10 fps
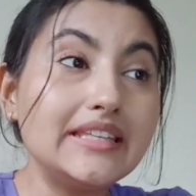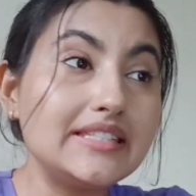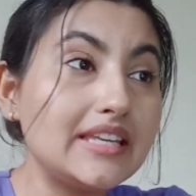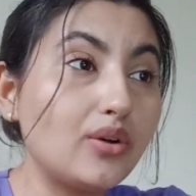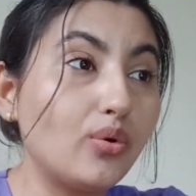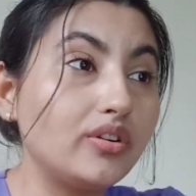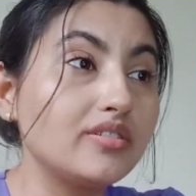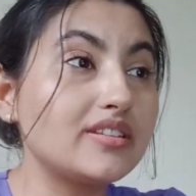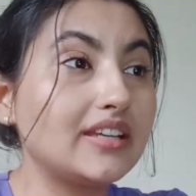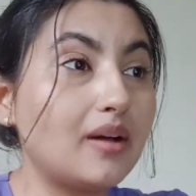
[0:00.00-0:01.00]
key
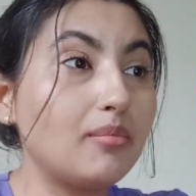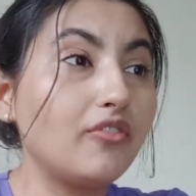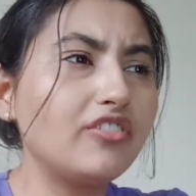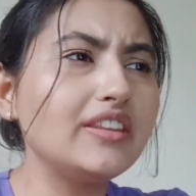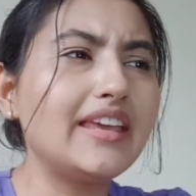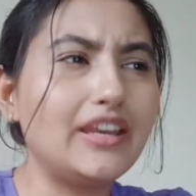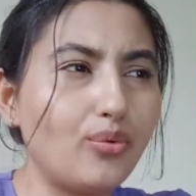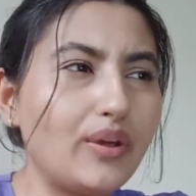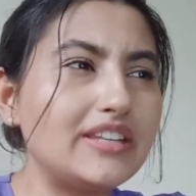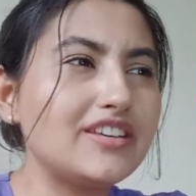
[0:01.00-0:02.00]
stakeholders and come up with
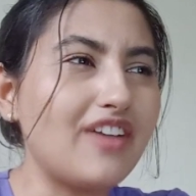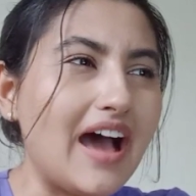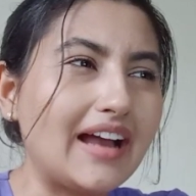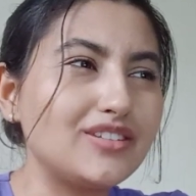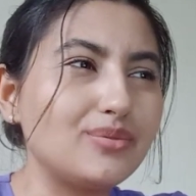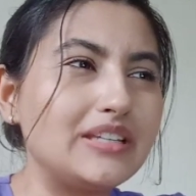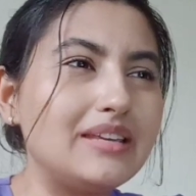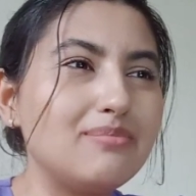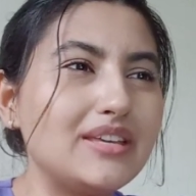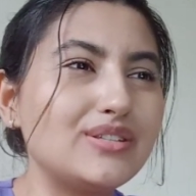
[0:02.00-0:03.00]
innovative
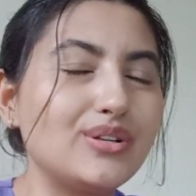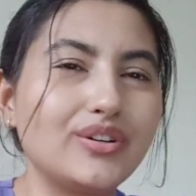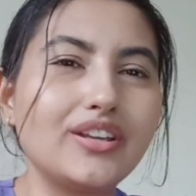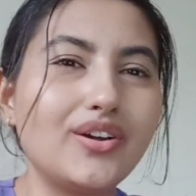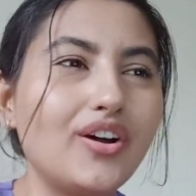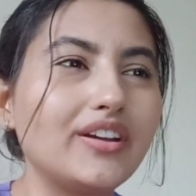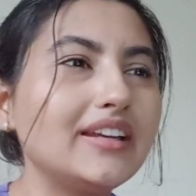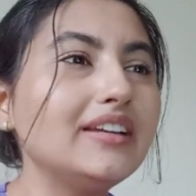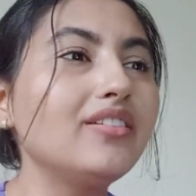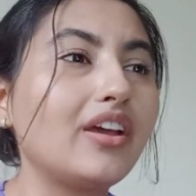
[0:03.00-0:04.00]
activity-based learning
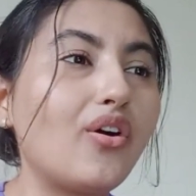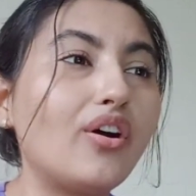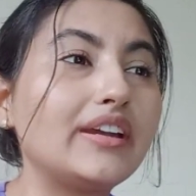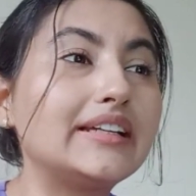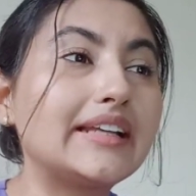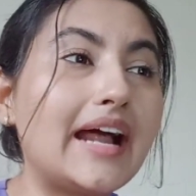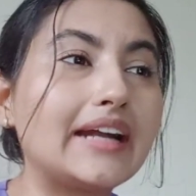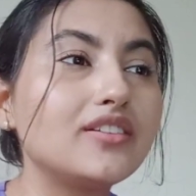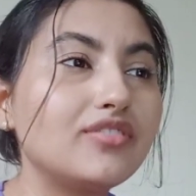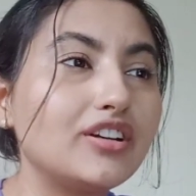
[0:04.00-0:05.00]
content, record
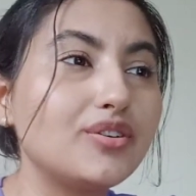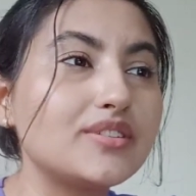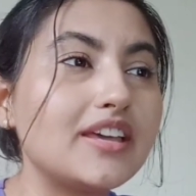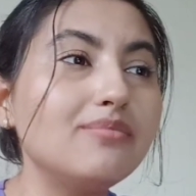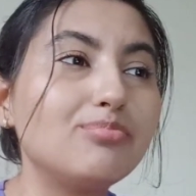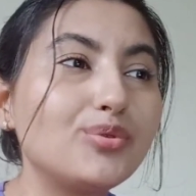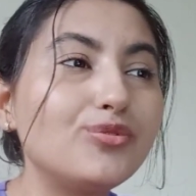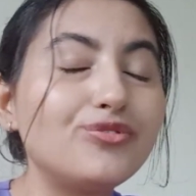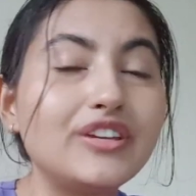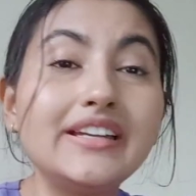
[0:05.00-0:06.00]
interactive videos and
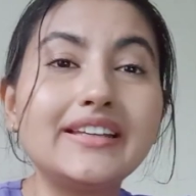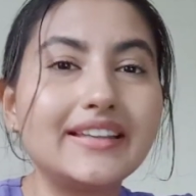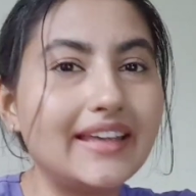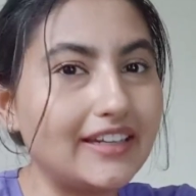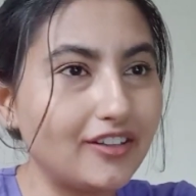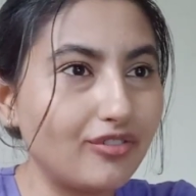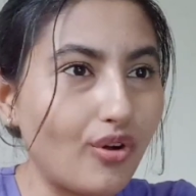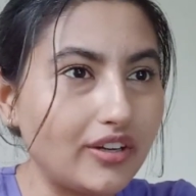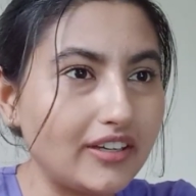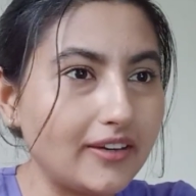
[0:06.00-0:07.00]
proofread creative
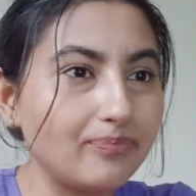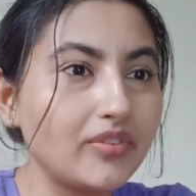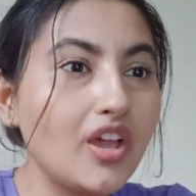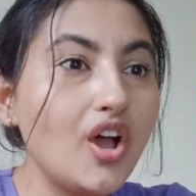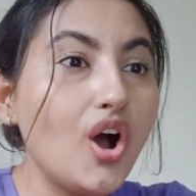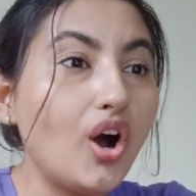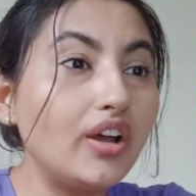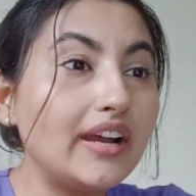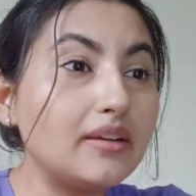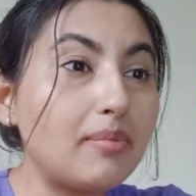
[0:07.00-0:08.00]
content.
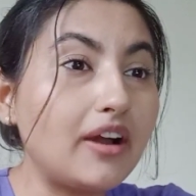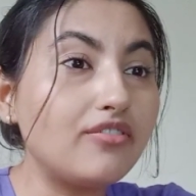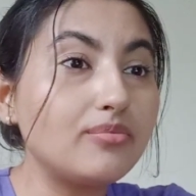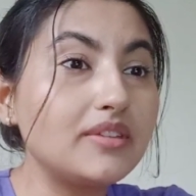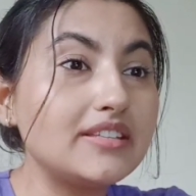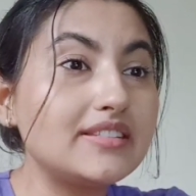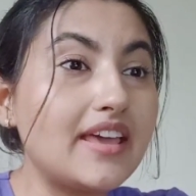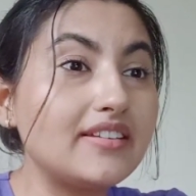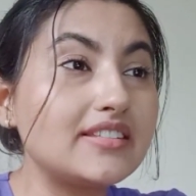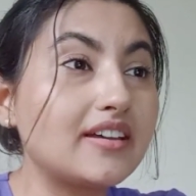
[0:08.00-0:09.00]
Alright, apart from this,
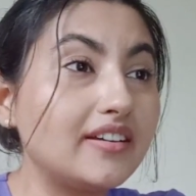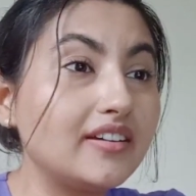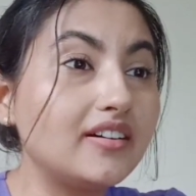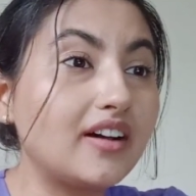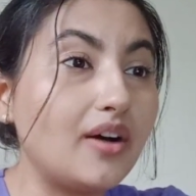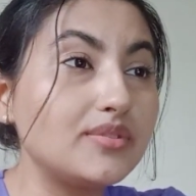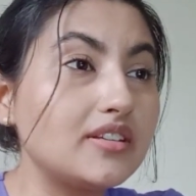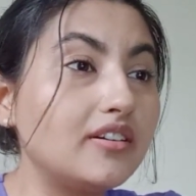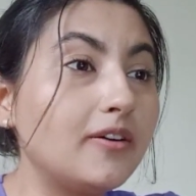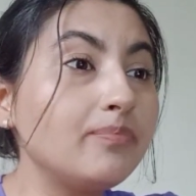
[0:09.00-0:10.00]
there is career
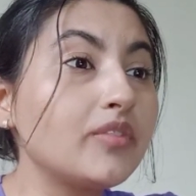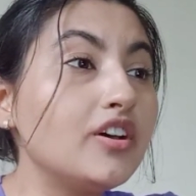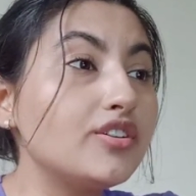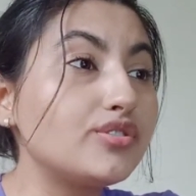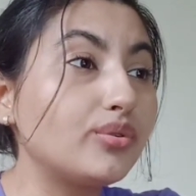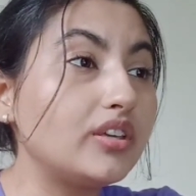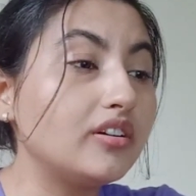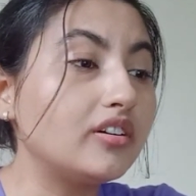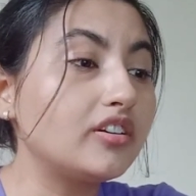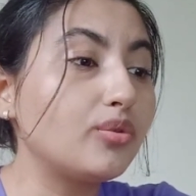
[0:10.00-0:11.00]
counselor. So
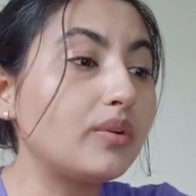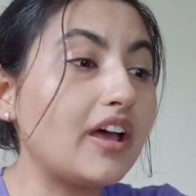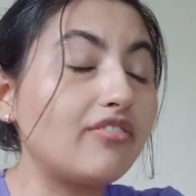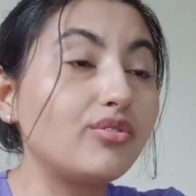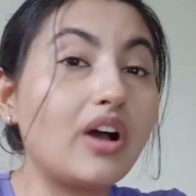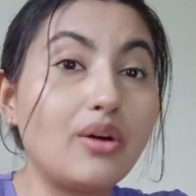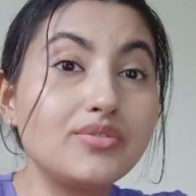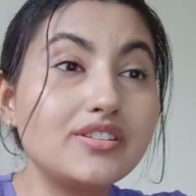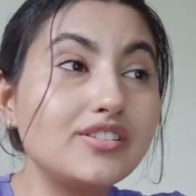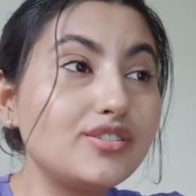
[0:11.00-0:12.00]
here you will have to
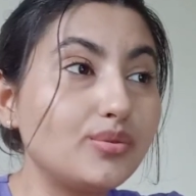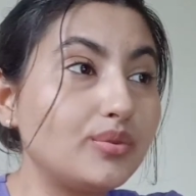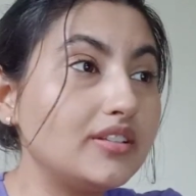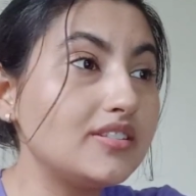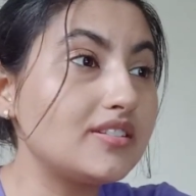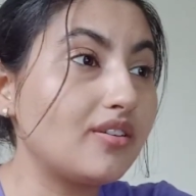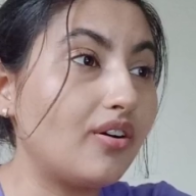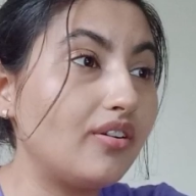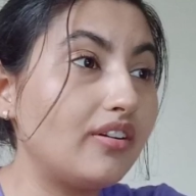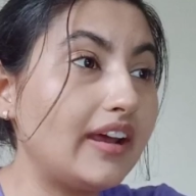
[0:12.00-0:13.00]
counsel students,
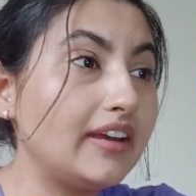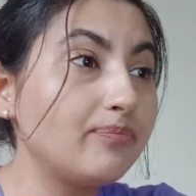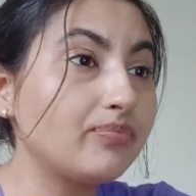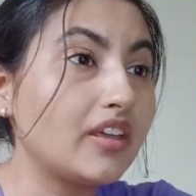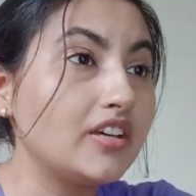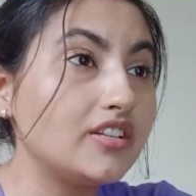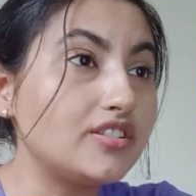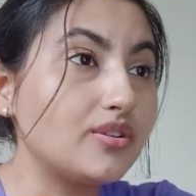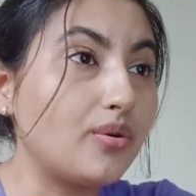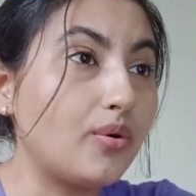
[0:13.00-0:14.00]
alright.
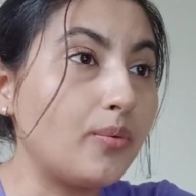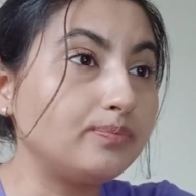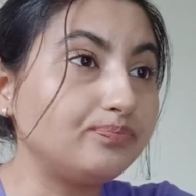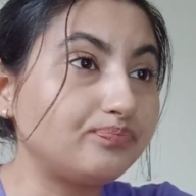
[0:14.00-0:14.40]
So